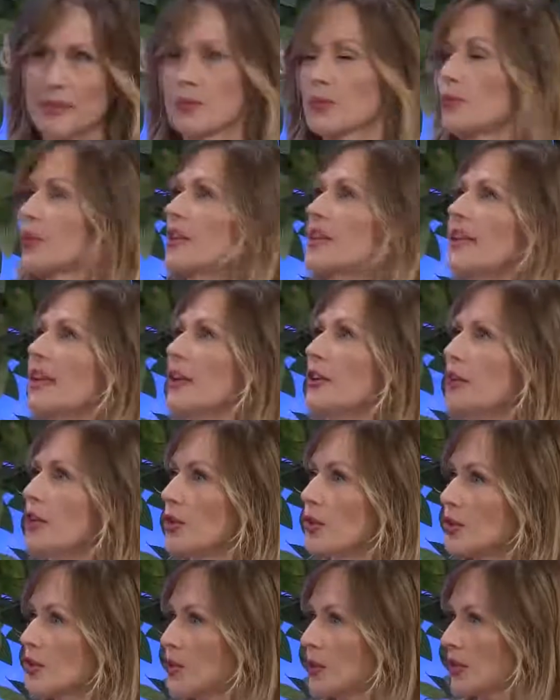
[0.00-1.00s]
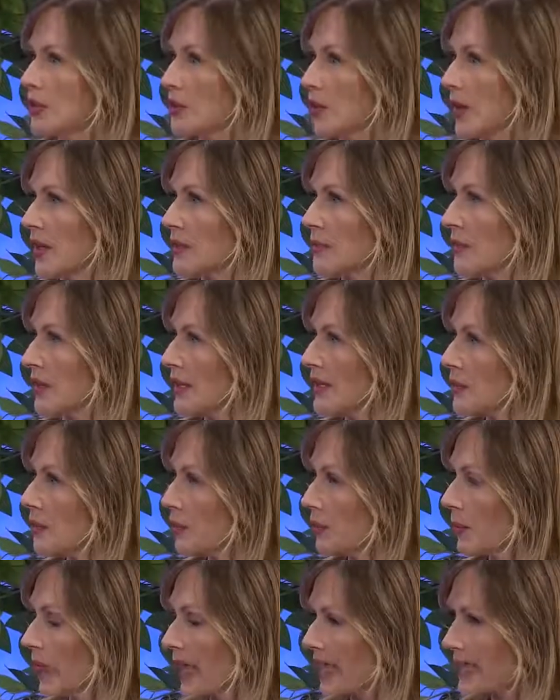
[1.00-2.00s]
really unusual to us, but
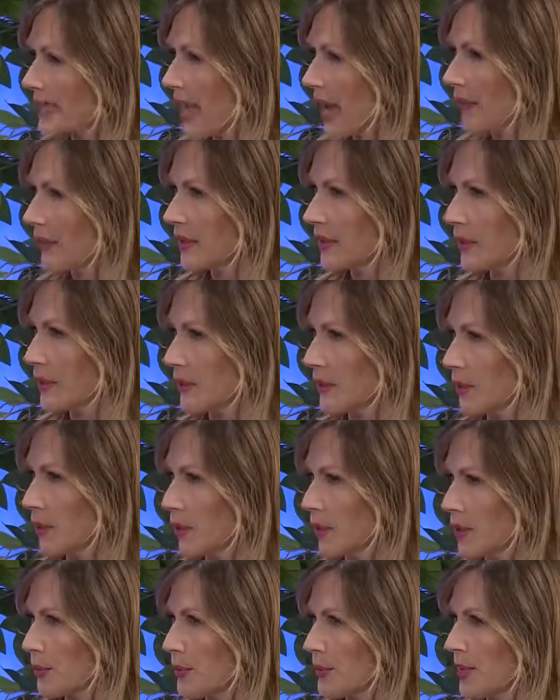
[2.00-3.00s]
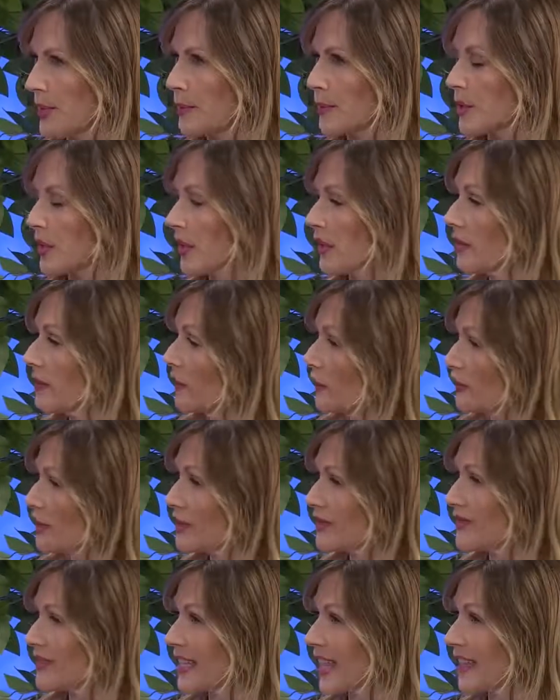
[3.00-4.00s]
it's heavily reported. People on the
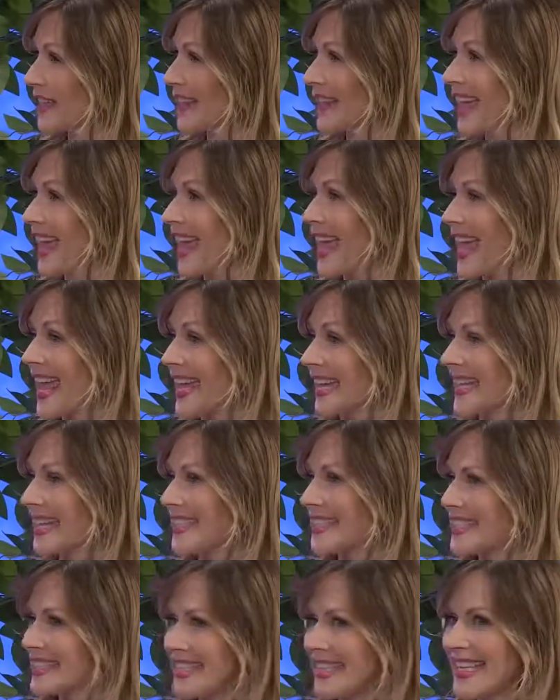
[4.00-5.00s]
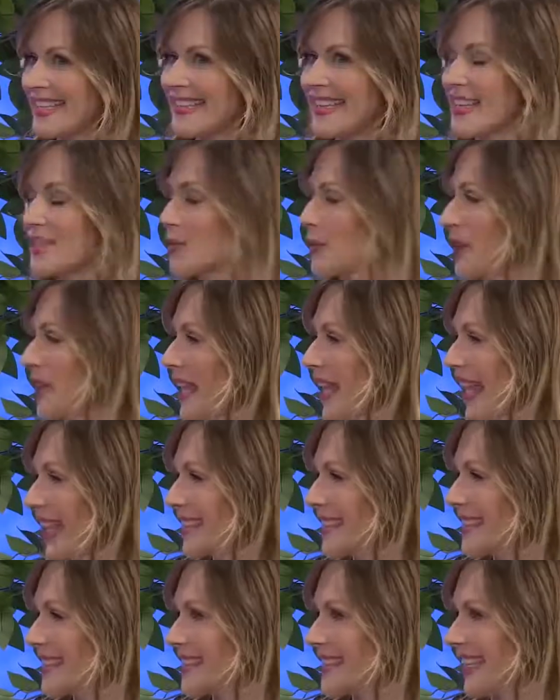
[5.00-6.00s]
verge of death can see things we
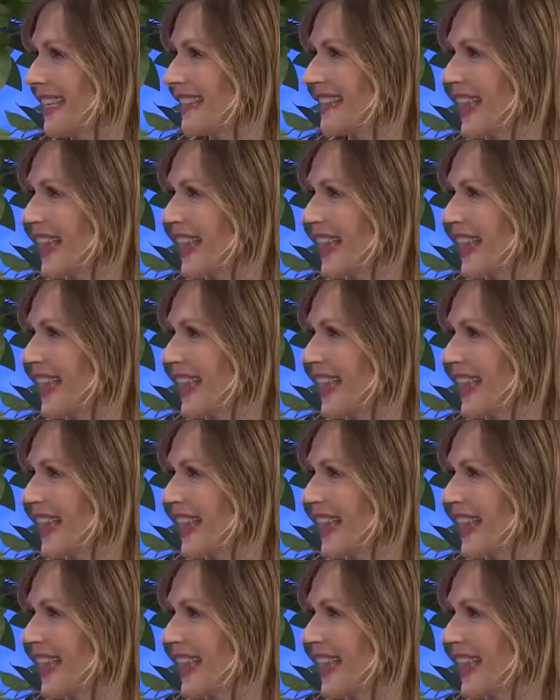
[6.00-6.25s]
can't see. They